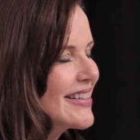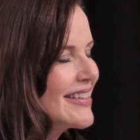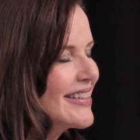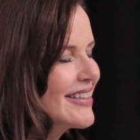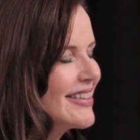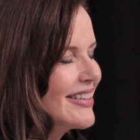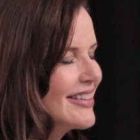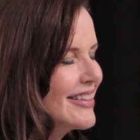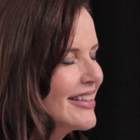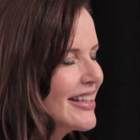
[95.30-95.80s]

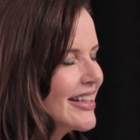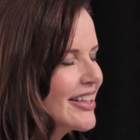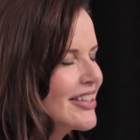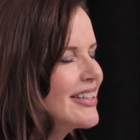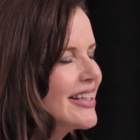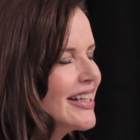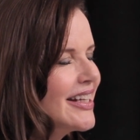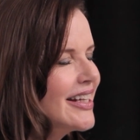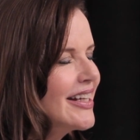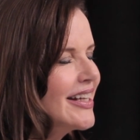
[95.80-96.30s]

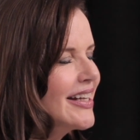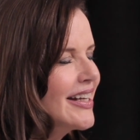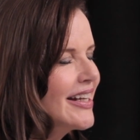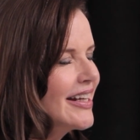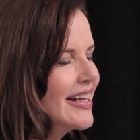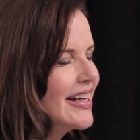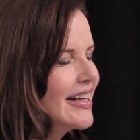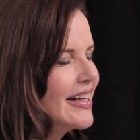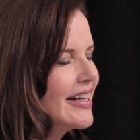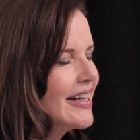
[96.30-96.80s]
68%
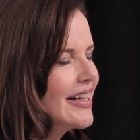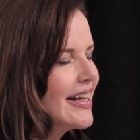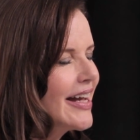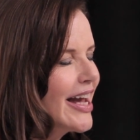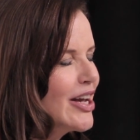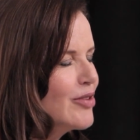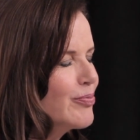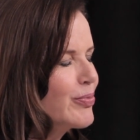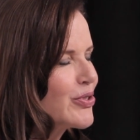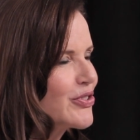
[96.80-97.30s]

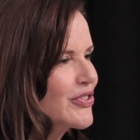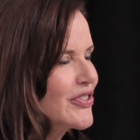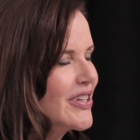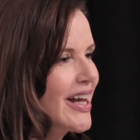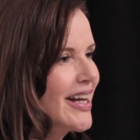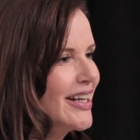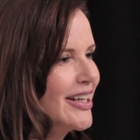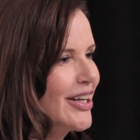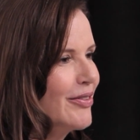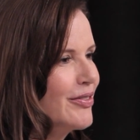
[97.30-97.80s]

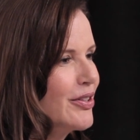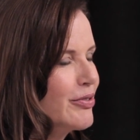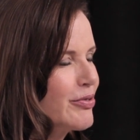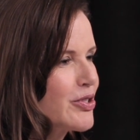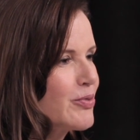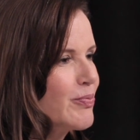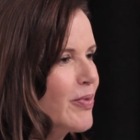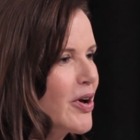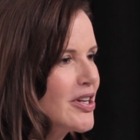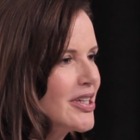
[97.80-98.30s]
uh, of the
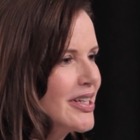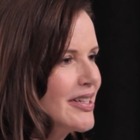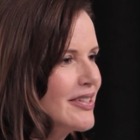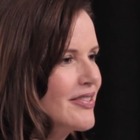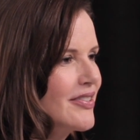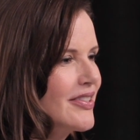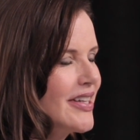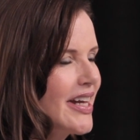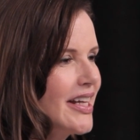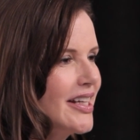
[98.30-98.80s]
respondents
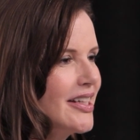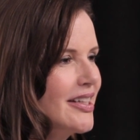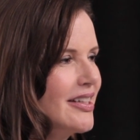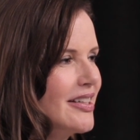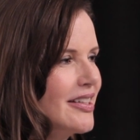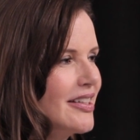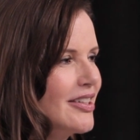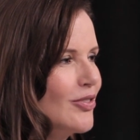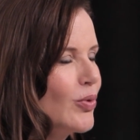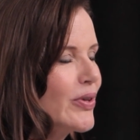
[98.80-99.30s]
said
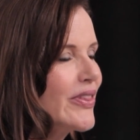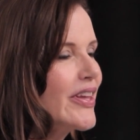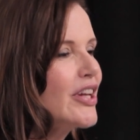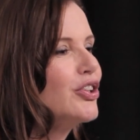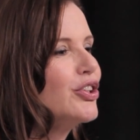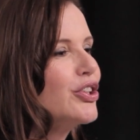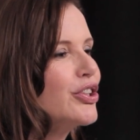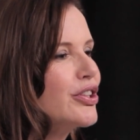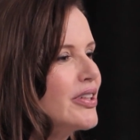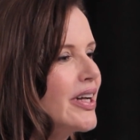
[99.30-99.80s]
what they
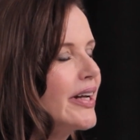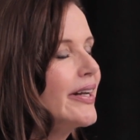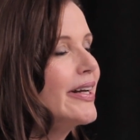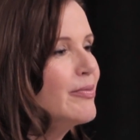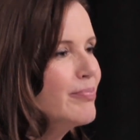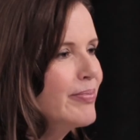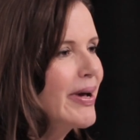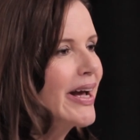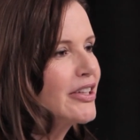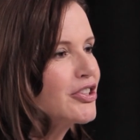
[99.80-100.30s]
learned had
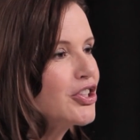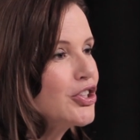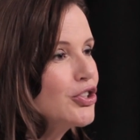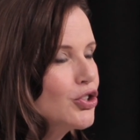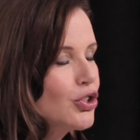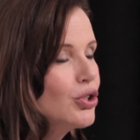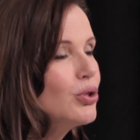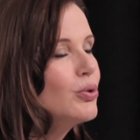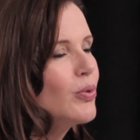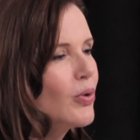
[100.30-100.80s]
impacted
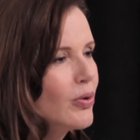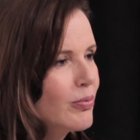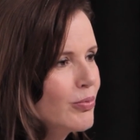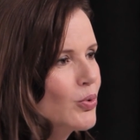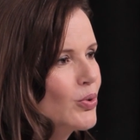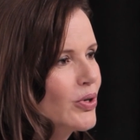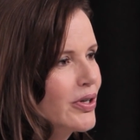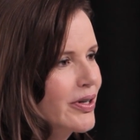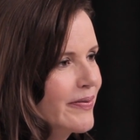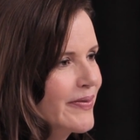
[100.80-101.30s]
two or
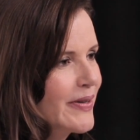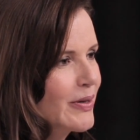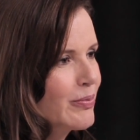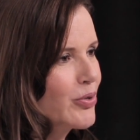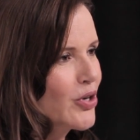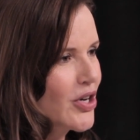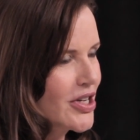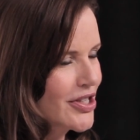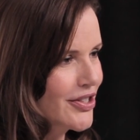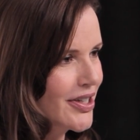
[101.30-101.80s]
more of their
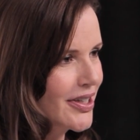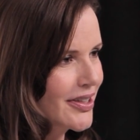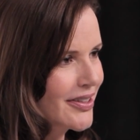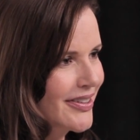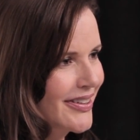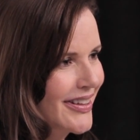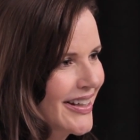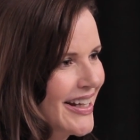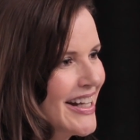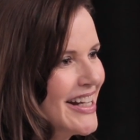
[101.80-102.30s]

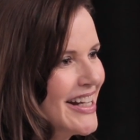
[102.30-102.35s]
projects.